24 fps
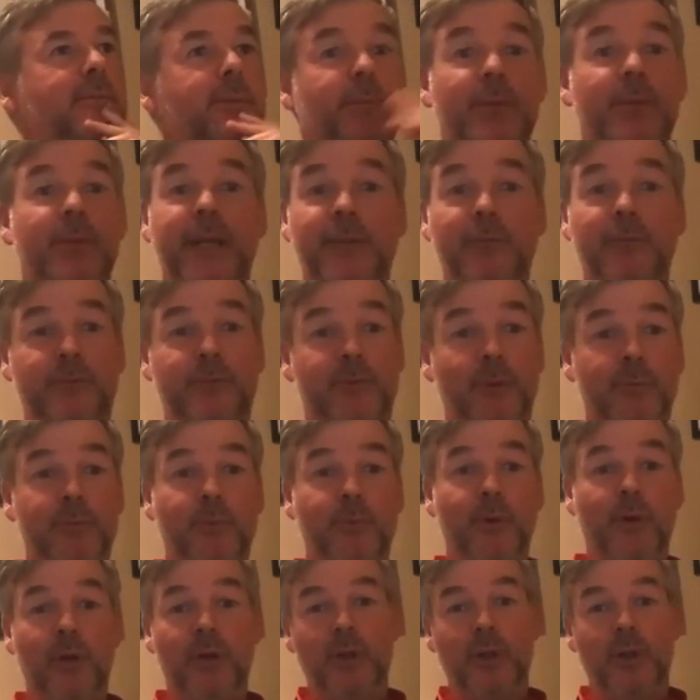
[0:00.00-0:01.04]
played
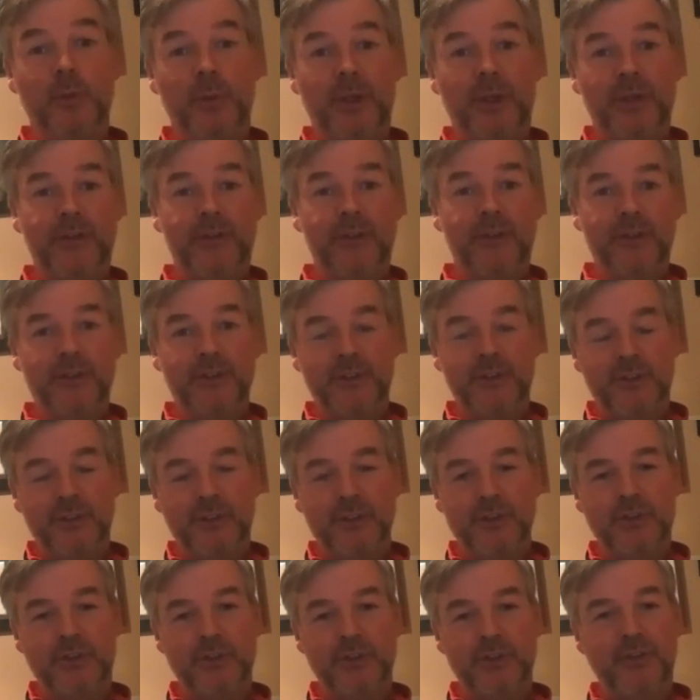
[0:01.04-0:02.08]
football all winter on
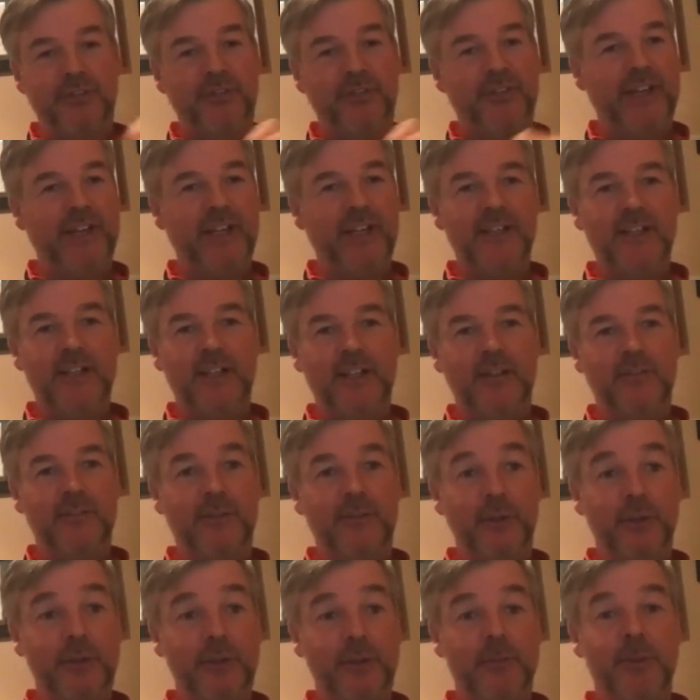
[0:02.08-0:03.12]
the school field, and a
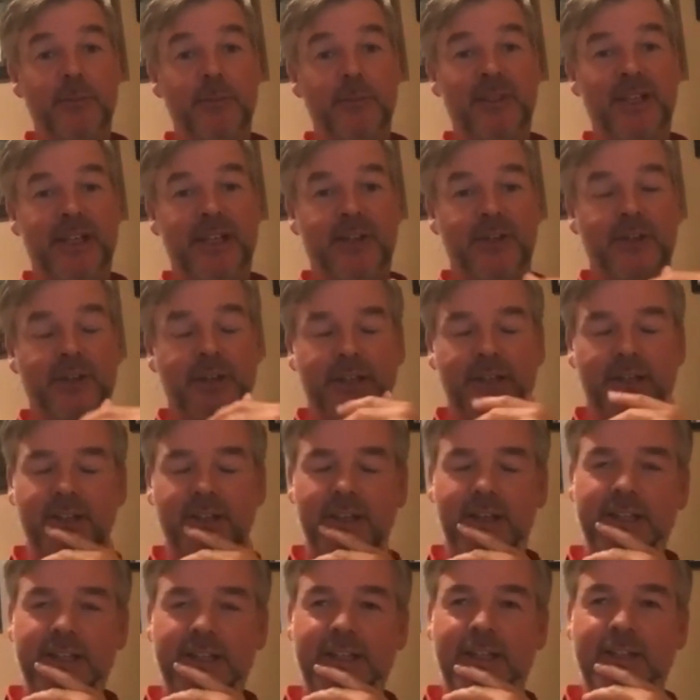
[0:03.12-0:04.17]
few of them had played cricket
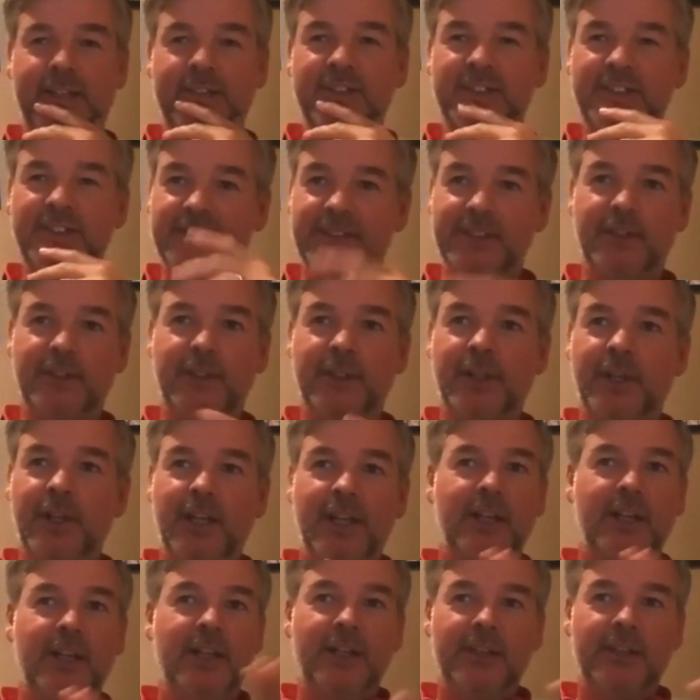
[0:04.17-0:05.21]
and I hadn't. They said, look,
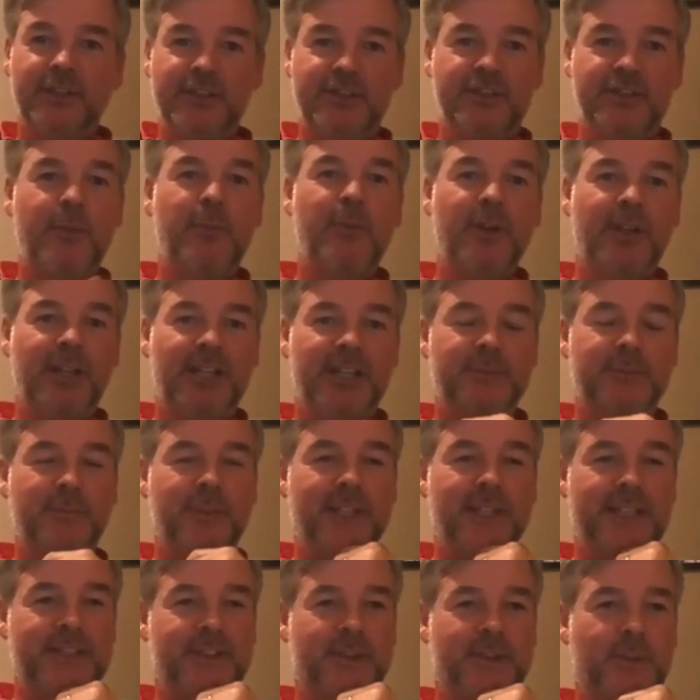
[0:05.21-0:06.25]
in the summer let's
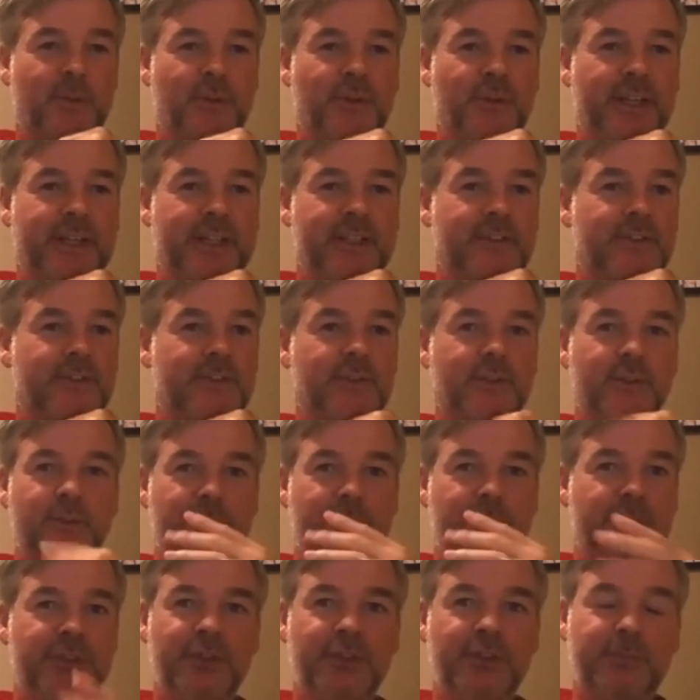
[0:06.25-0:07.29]
play some cricket. So
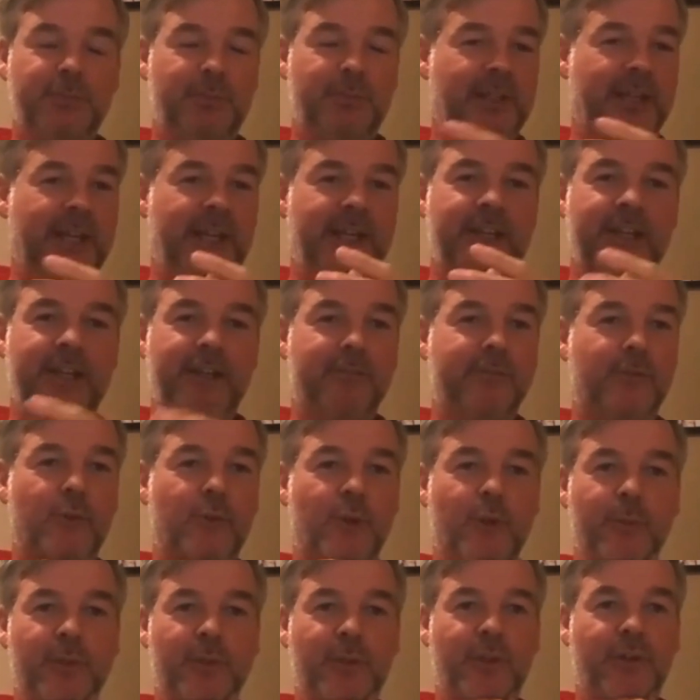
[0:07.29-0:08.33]
we just played
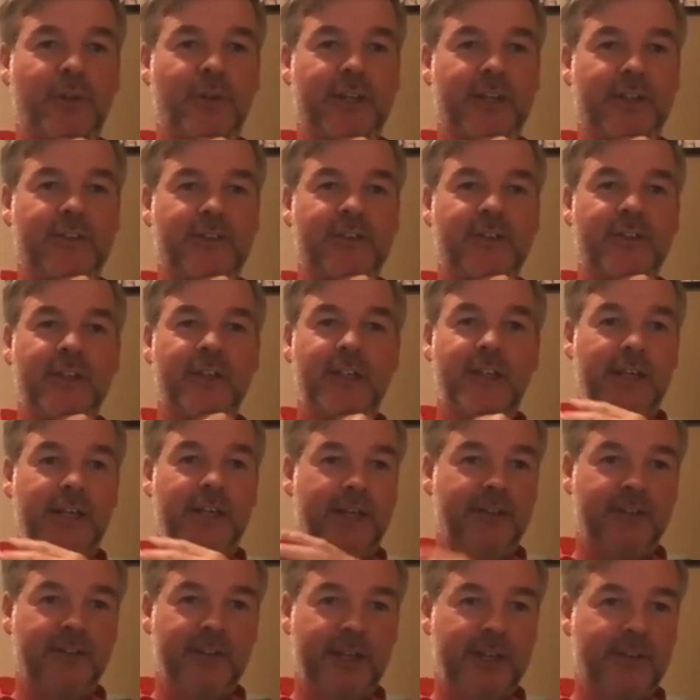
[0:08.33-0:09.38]
informal cricket
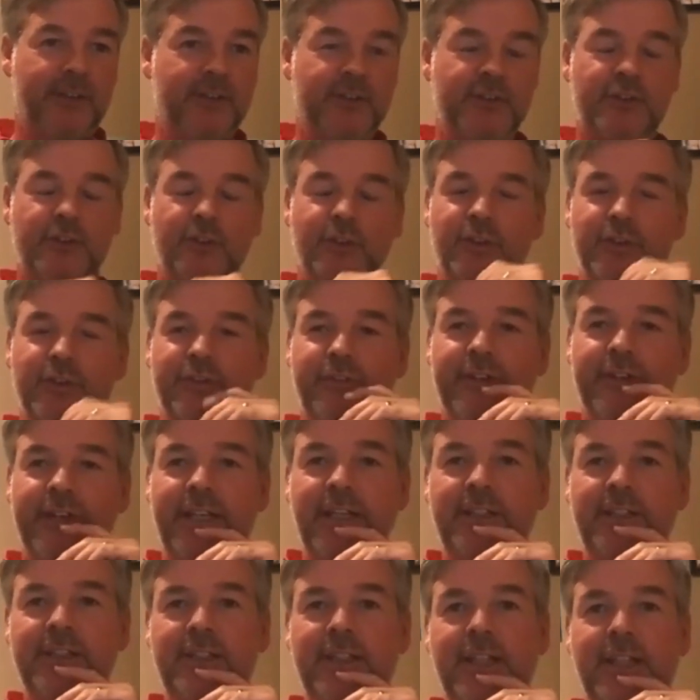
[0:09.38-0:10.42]
in the school
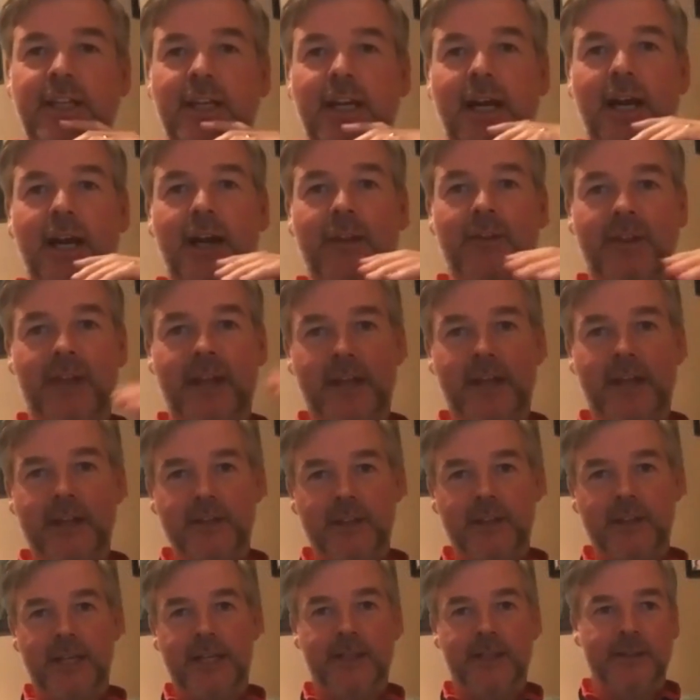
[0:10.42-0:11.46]
field, and
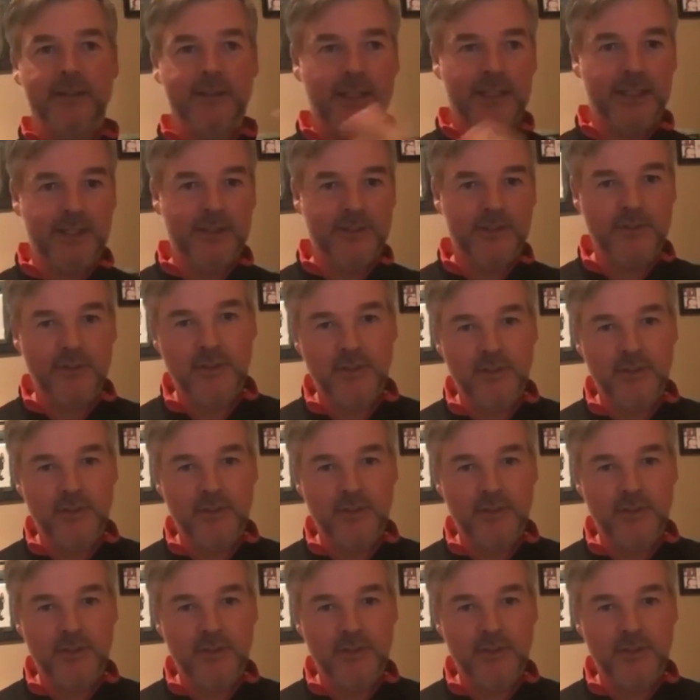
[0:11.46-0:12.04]
then I